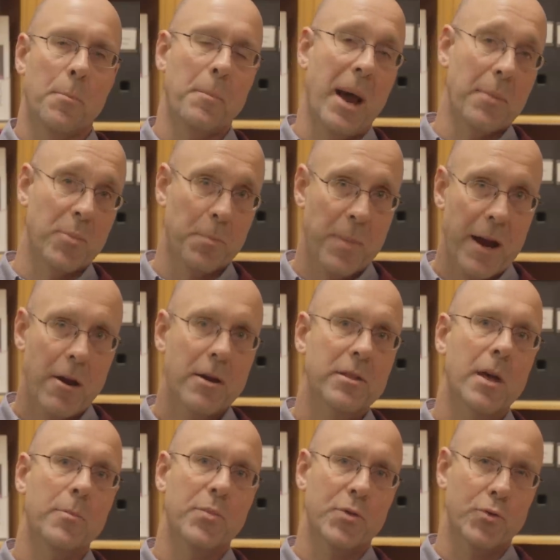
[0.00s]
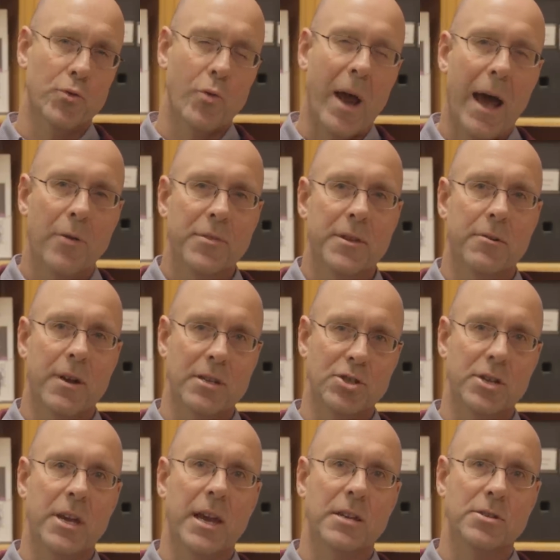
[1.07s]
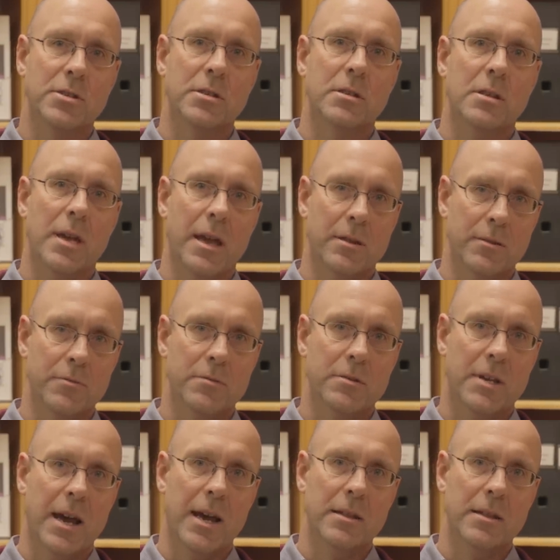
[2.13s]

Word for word: by preparing them throughout their education at Luther